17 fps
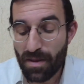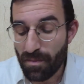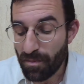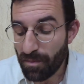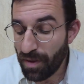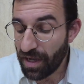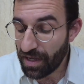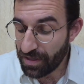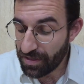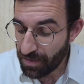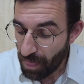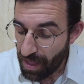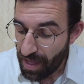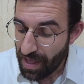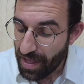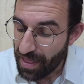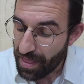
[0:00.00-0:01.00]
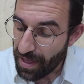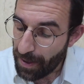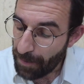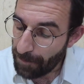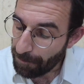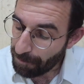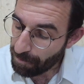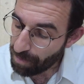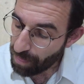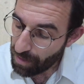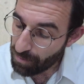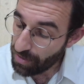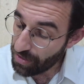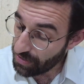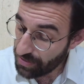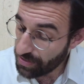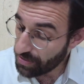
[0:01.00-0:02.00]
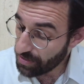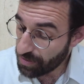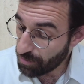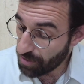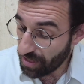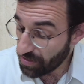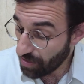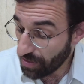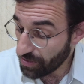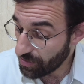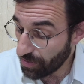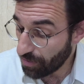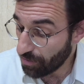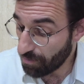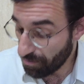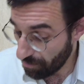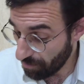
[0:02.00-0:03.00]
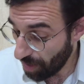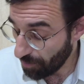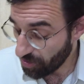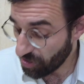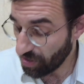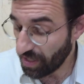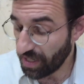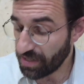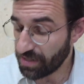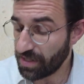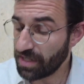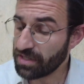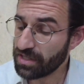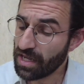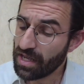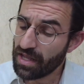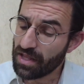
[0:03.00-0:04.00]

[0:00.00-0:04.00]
But that's also mamish and consonants.